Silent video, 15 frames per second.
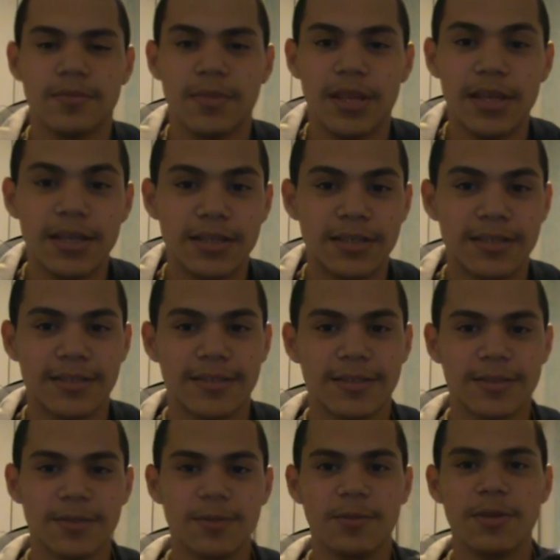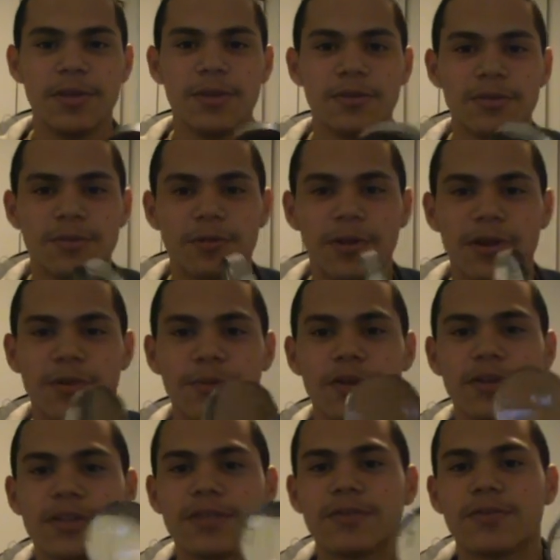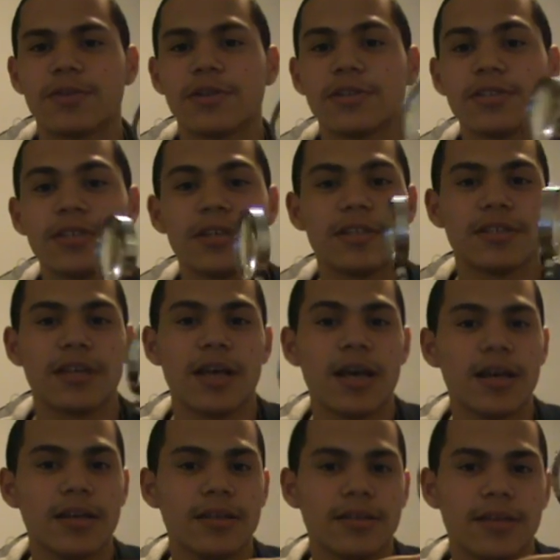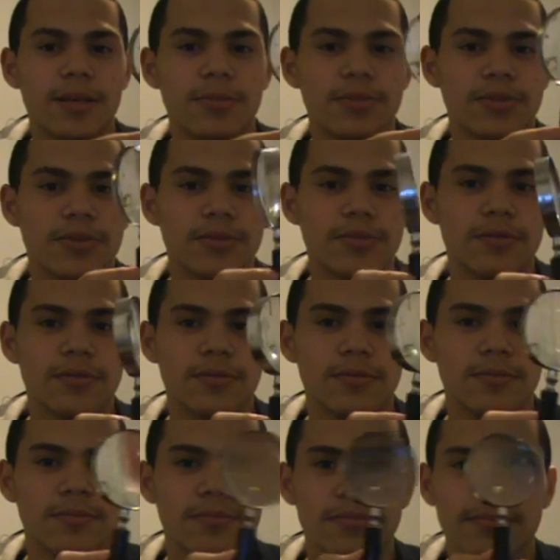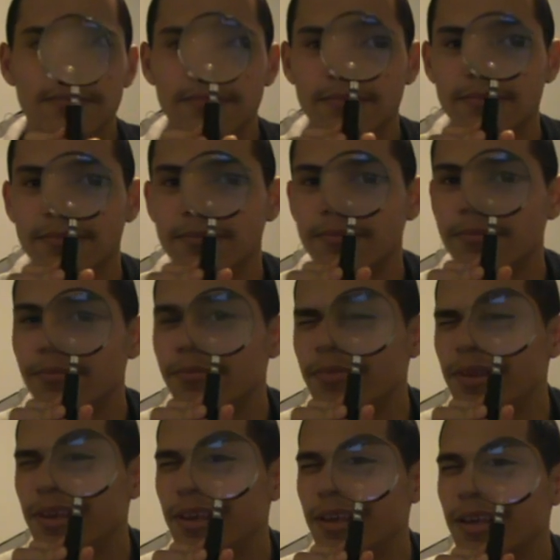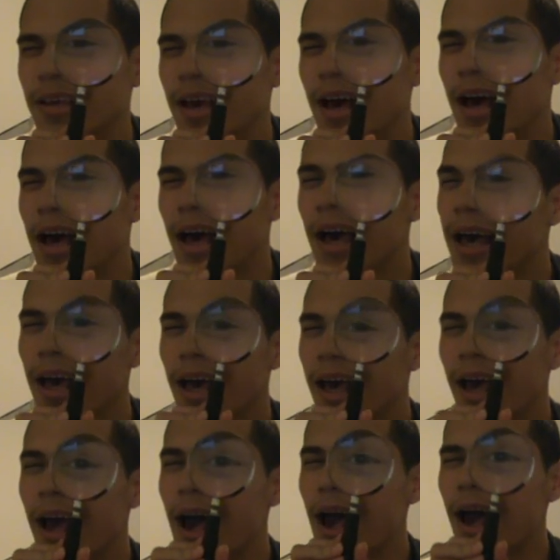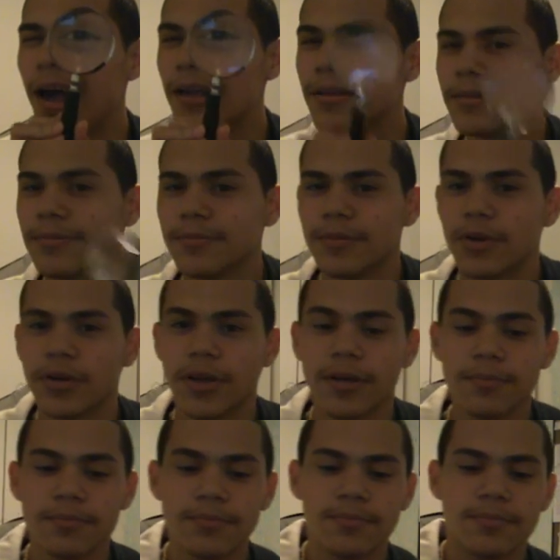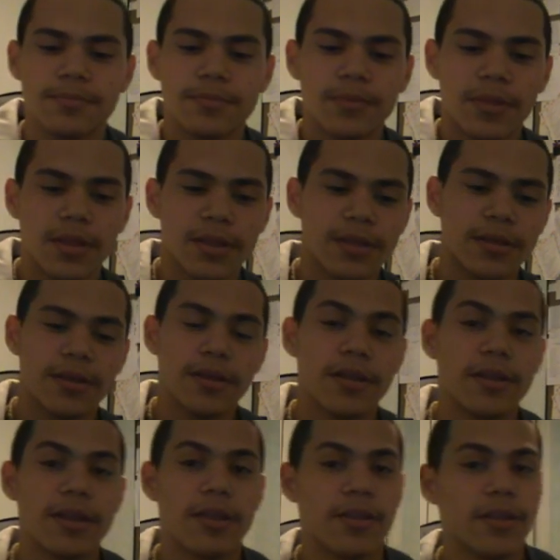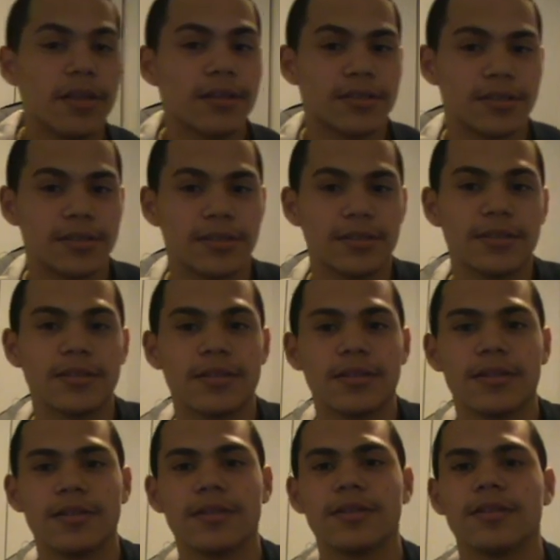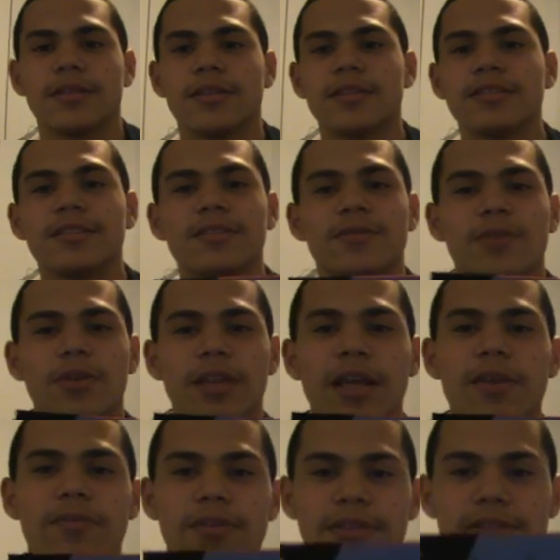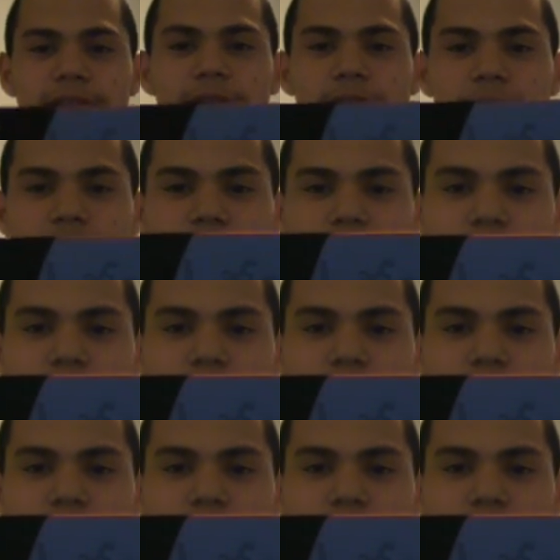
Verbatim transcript: This we we're gonna be using for our CSI episode. Biga. Okay. Now this, this is for life itself.